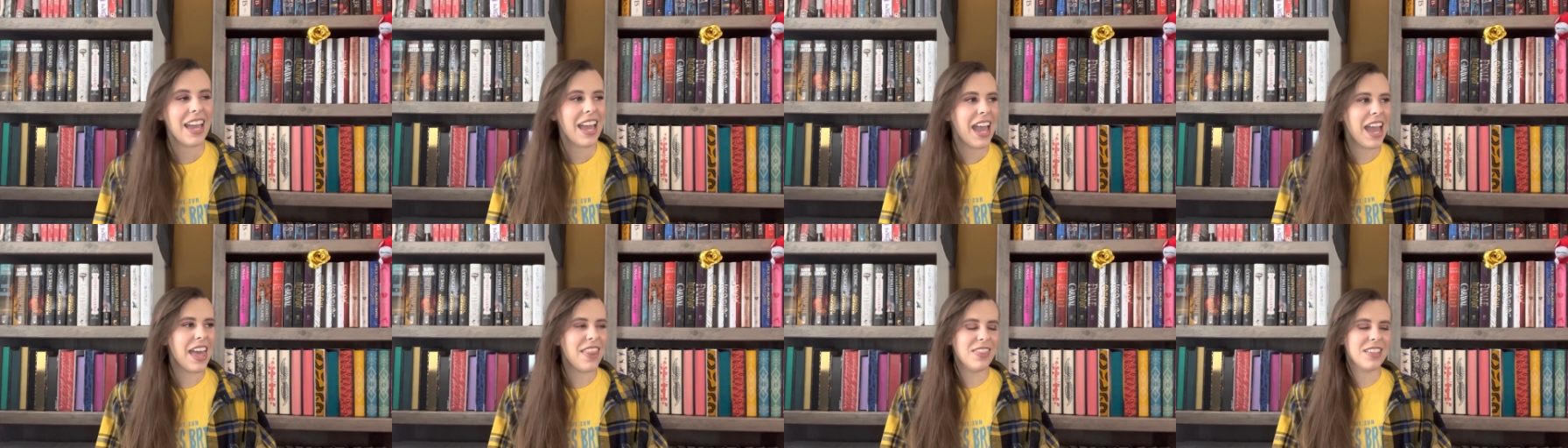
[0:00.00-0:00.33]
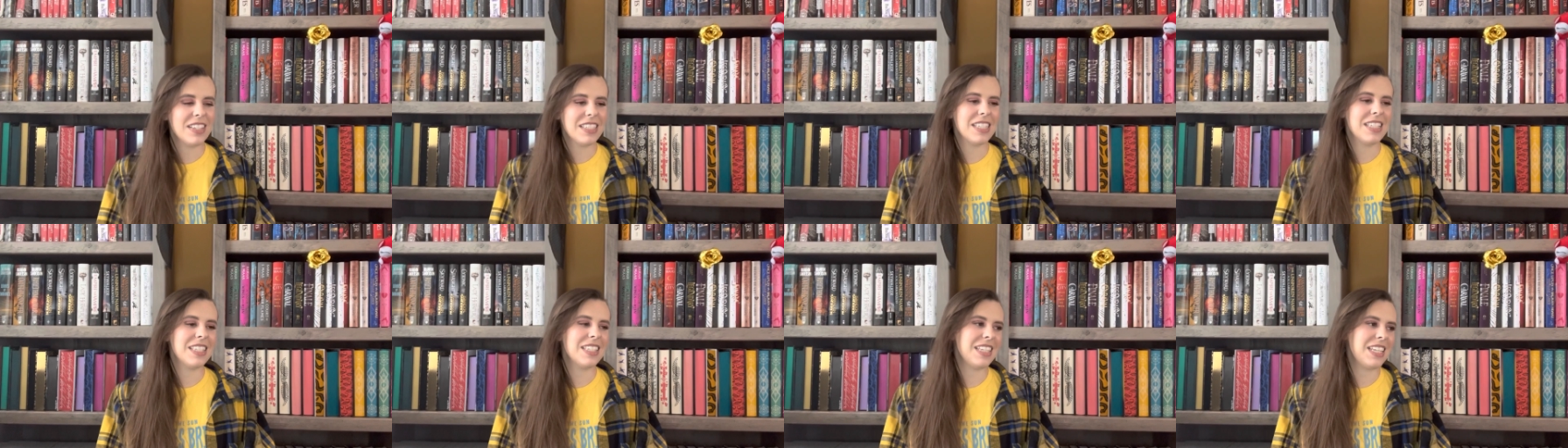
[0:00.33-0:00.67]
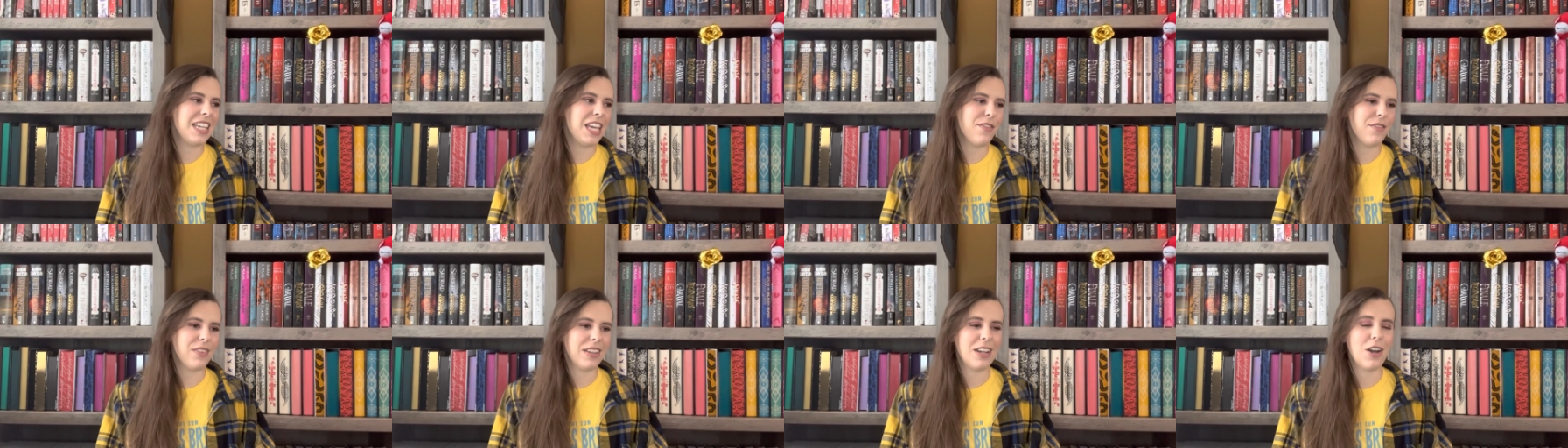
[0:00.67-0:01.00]
And this isn't
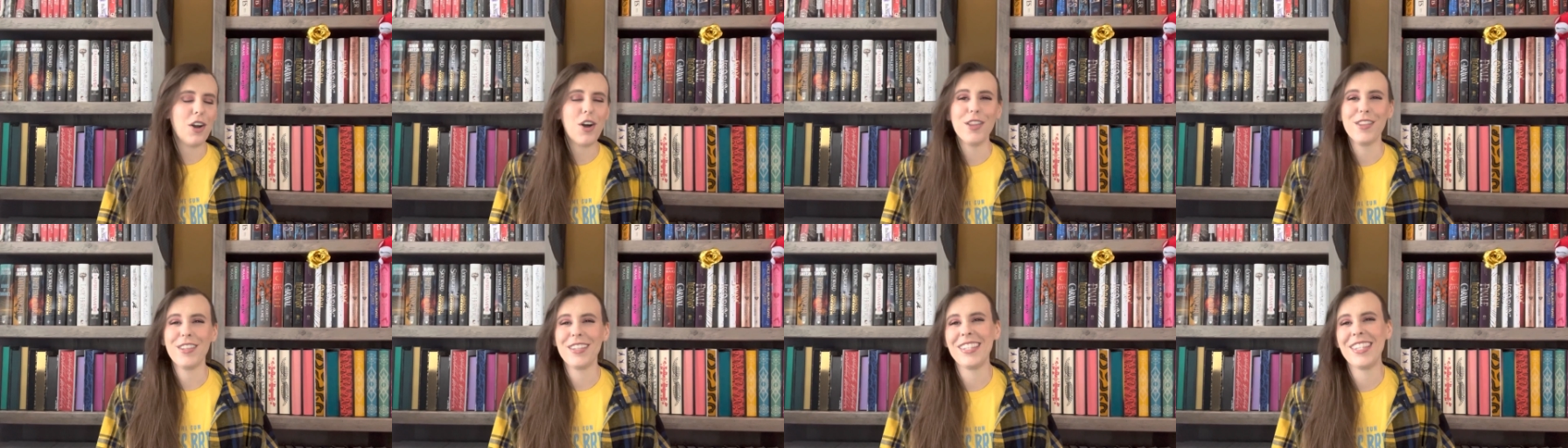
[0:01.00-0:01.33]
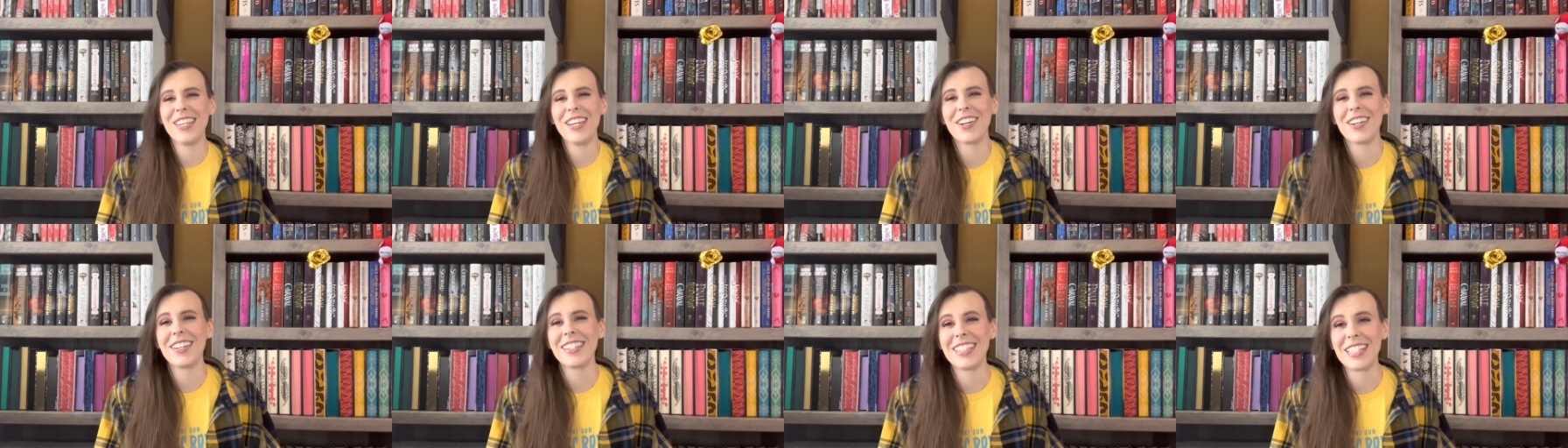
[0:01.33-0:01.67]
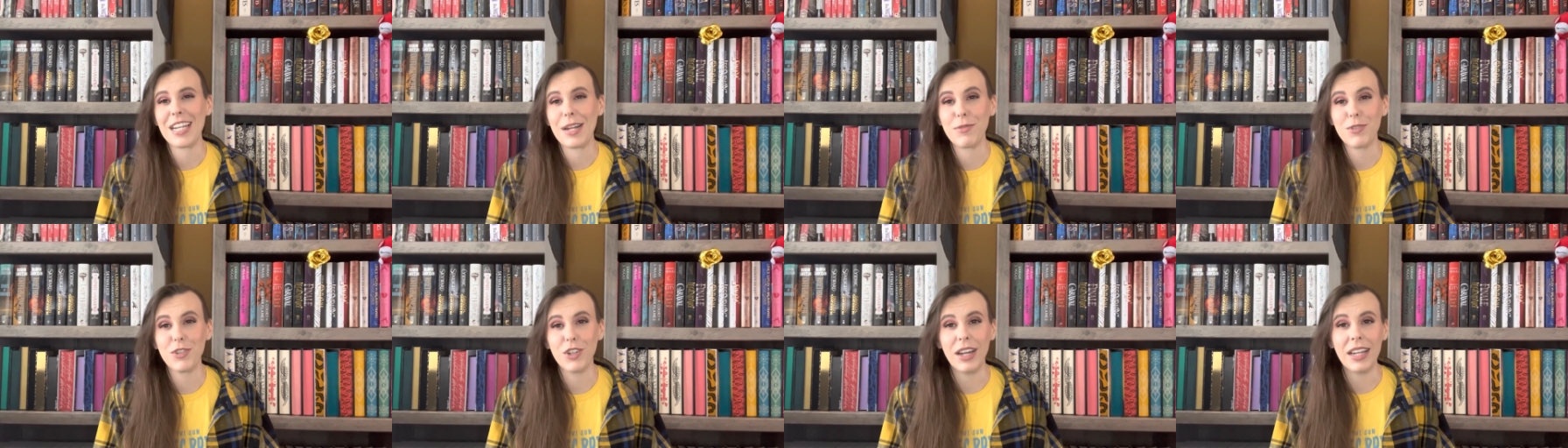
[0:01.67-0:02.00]
even all the series that
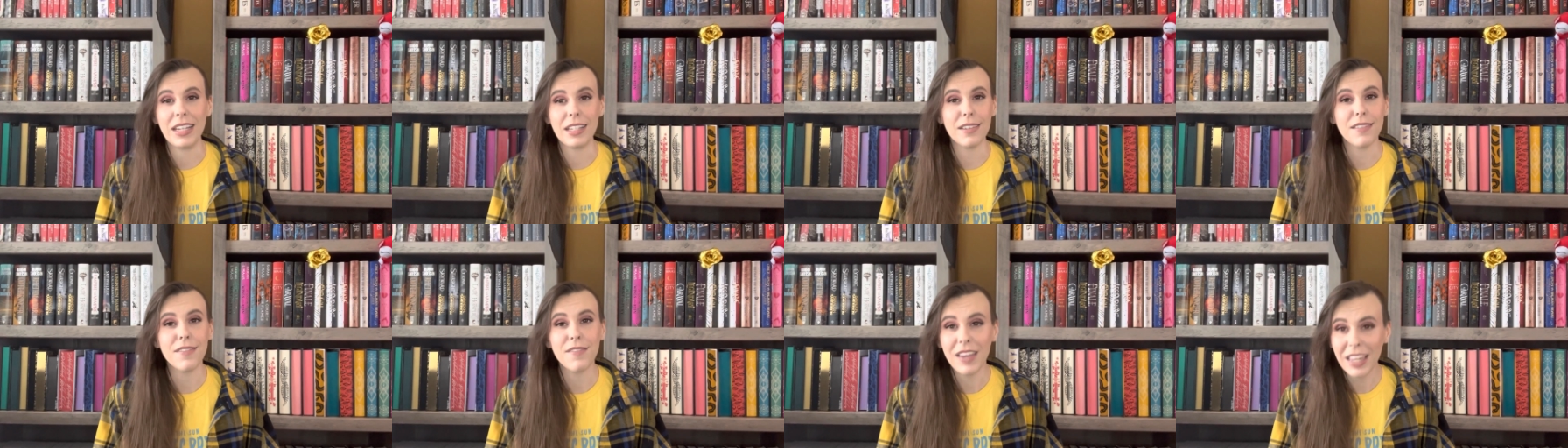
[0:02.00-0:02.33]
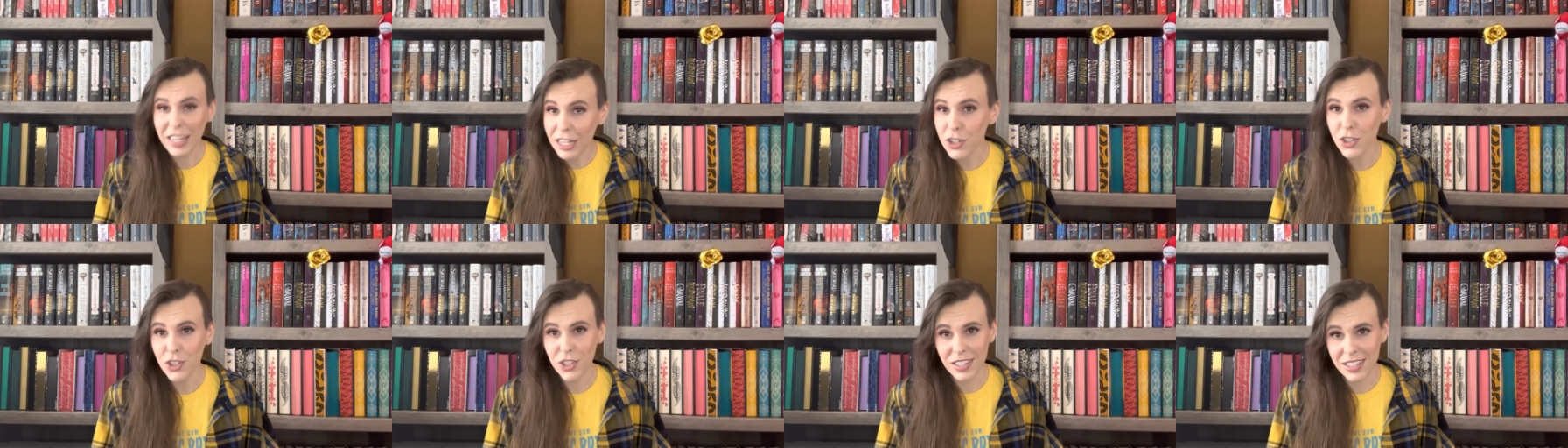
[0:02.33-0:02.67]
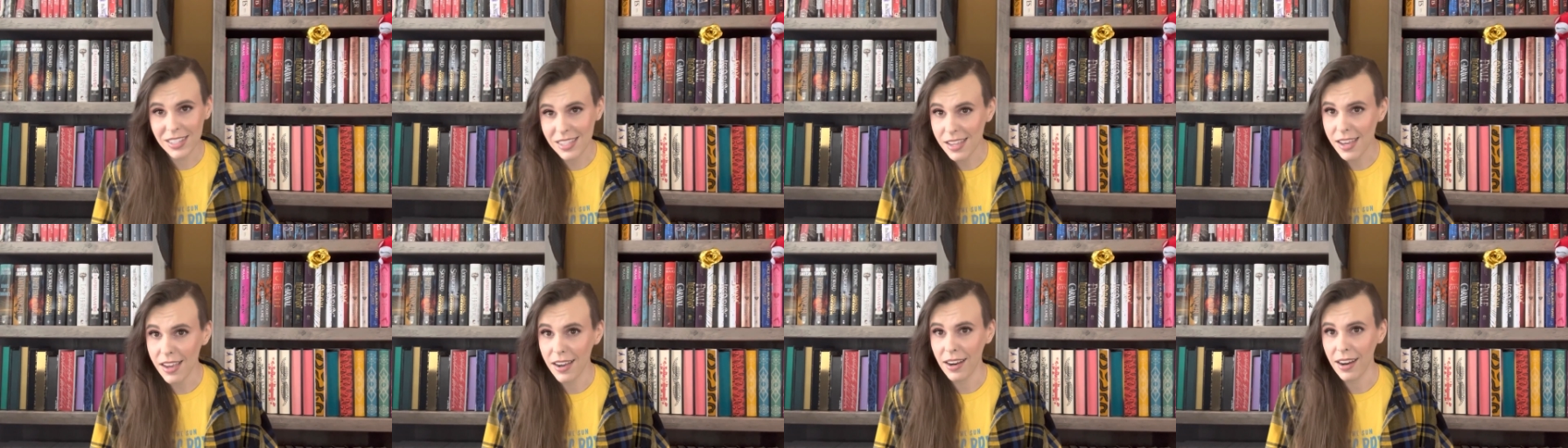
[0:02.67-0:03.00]
I'm trying to finish
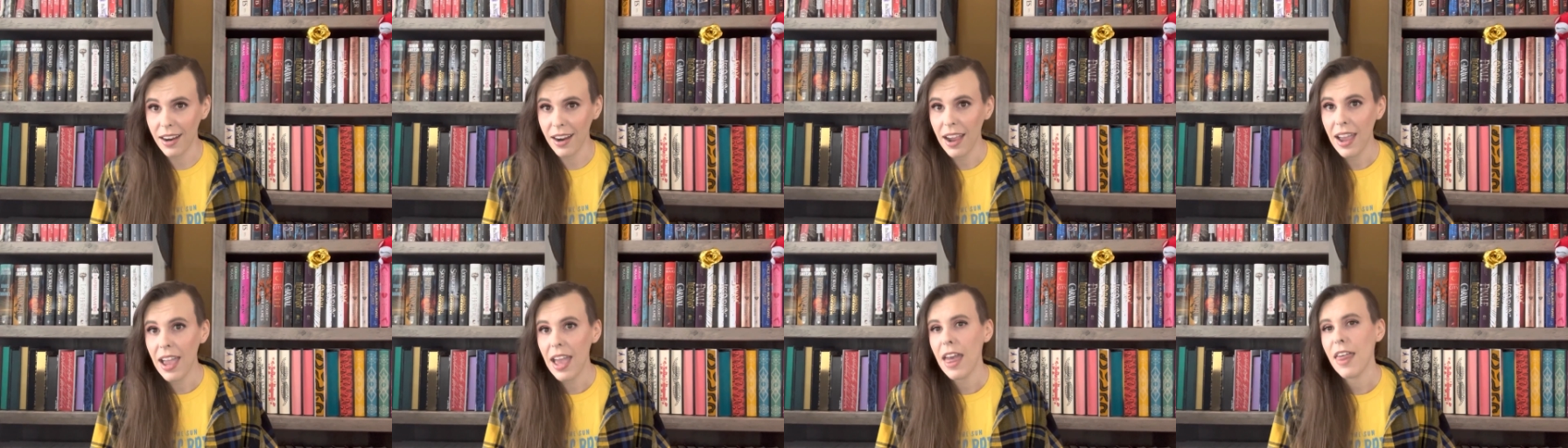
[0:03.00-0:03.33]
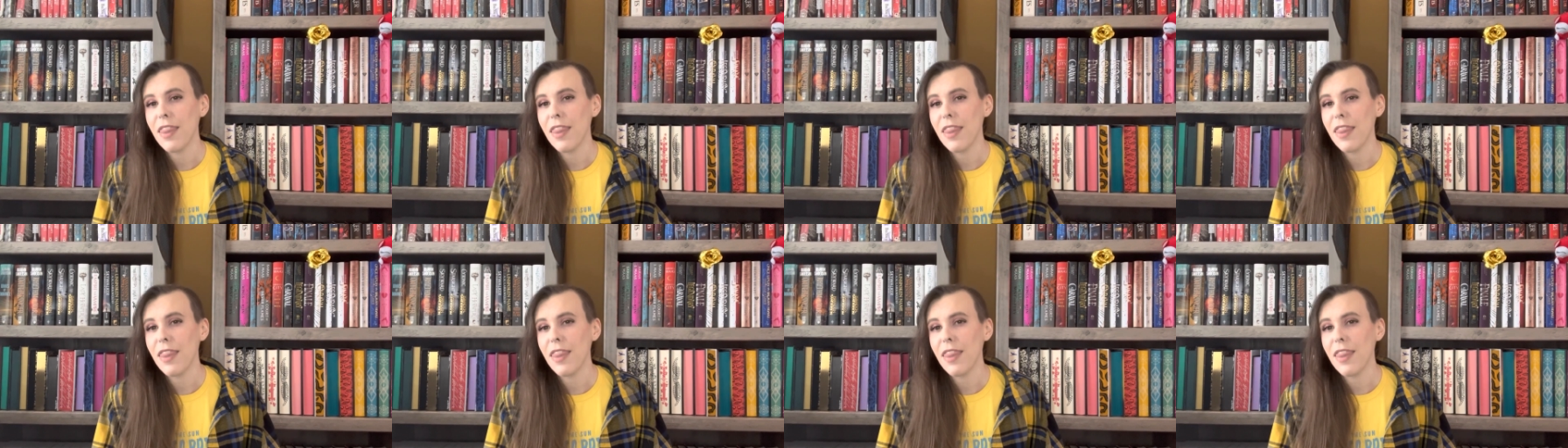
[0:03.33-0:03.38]
this year.